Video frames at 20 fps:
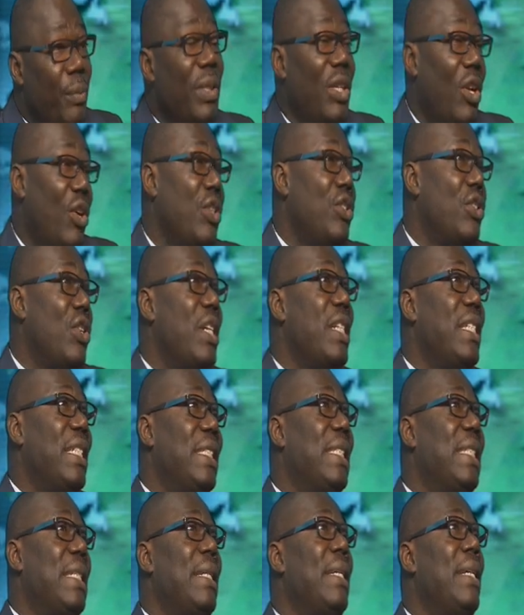London
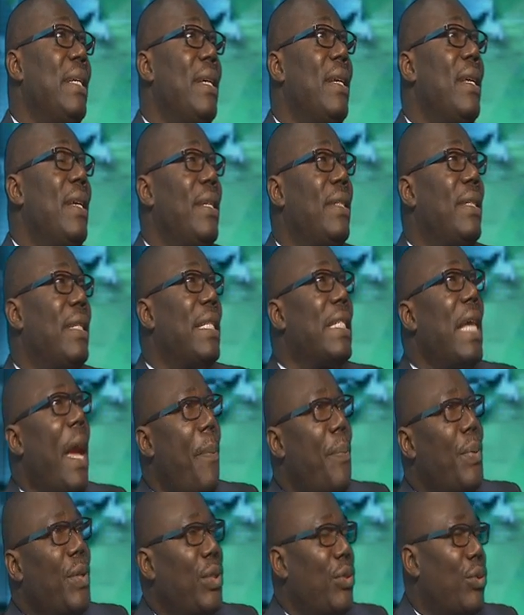is the is the
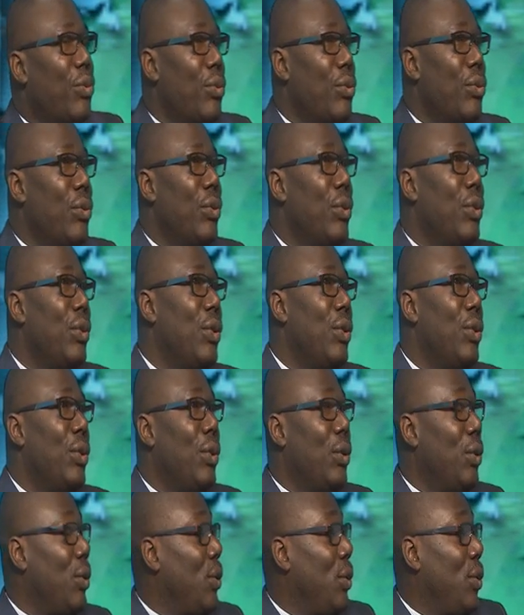capital
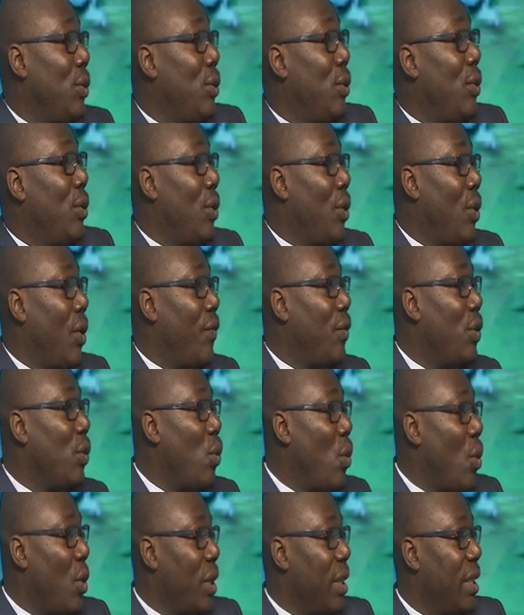of the
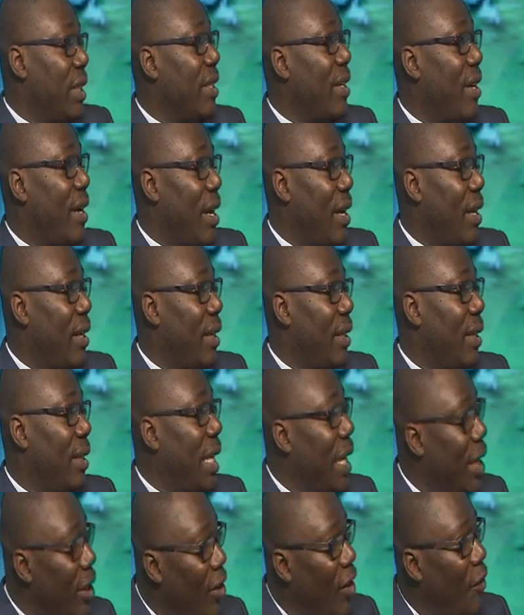world indirectly.
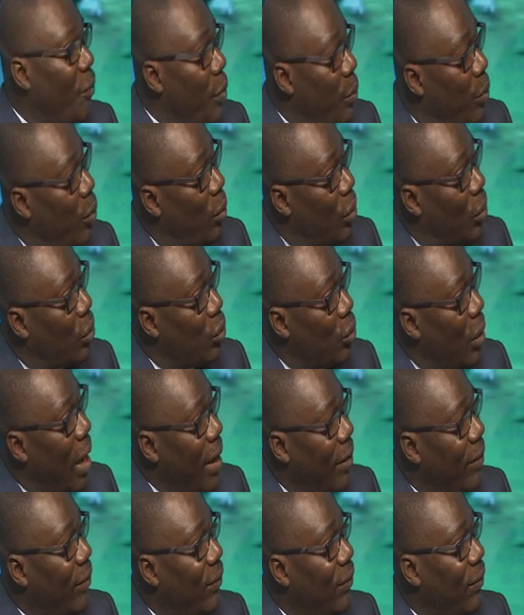A lot of people want to
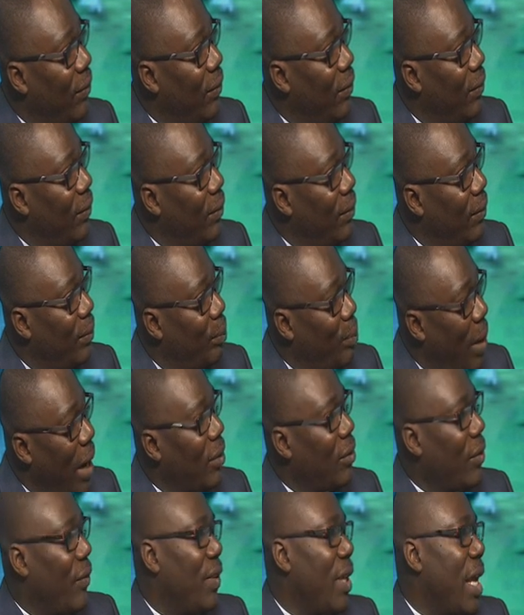have
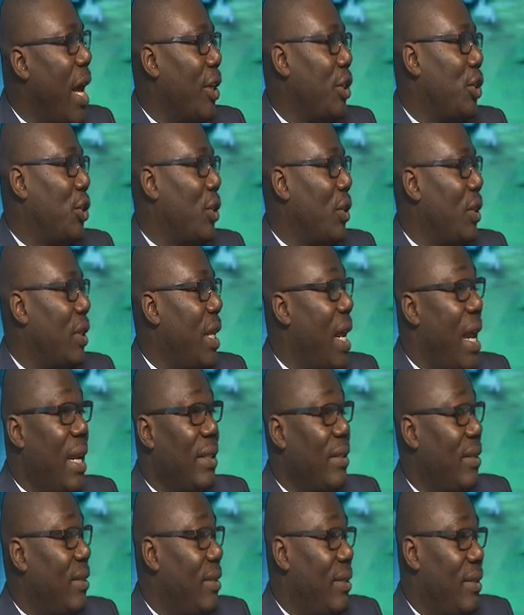part of the action.
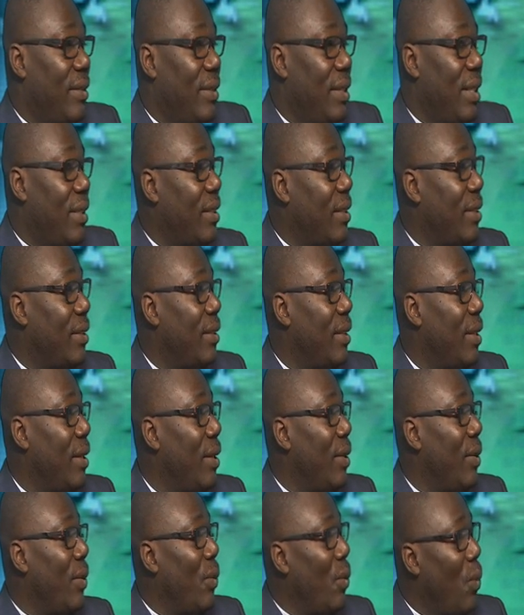And this is
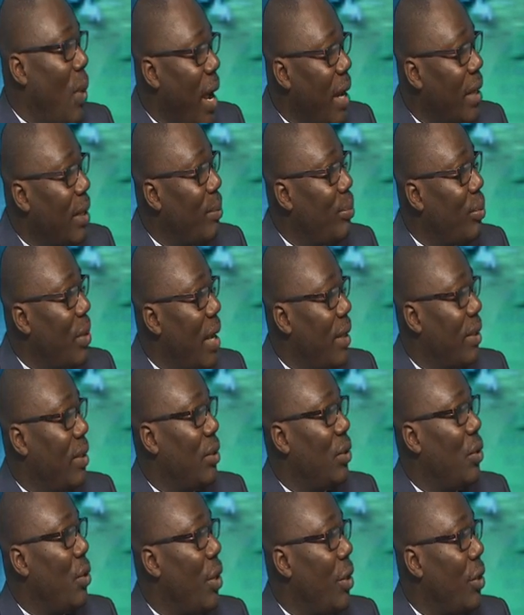why the price
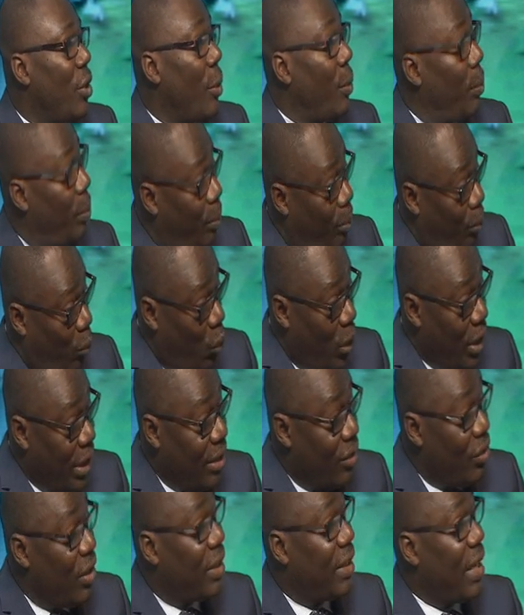is going up. With
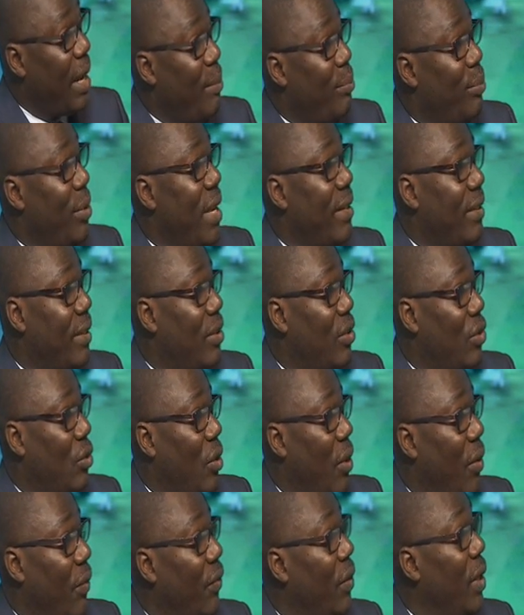the recent Brexit
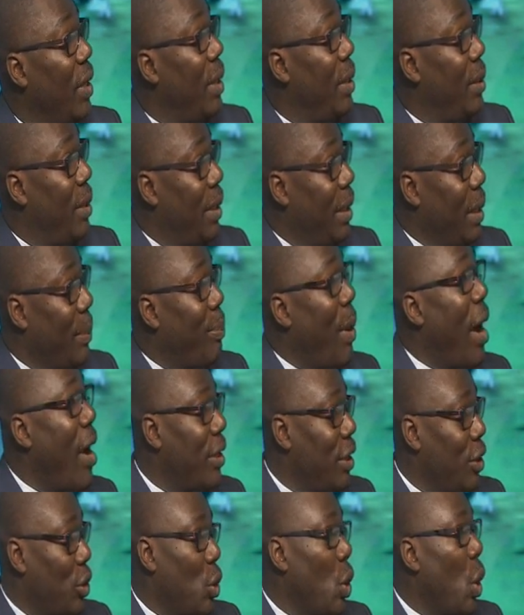stuff, the
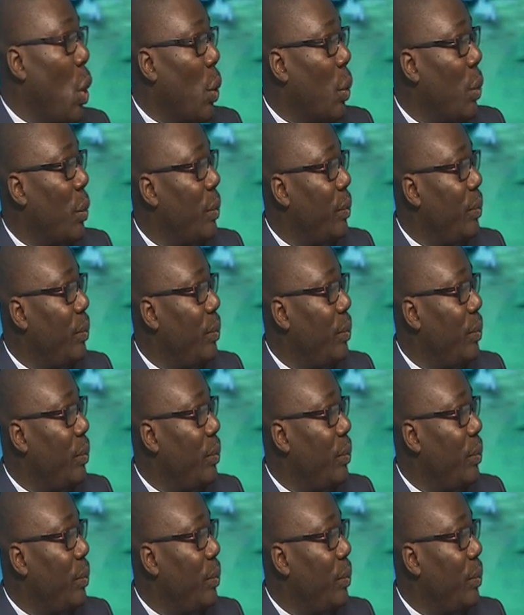pound is low.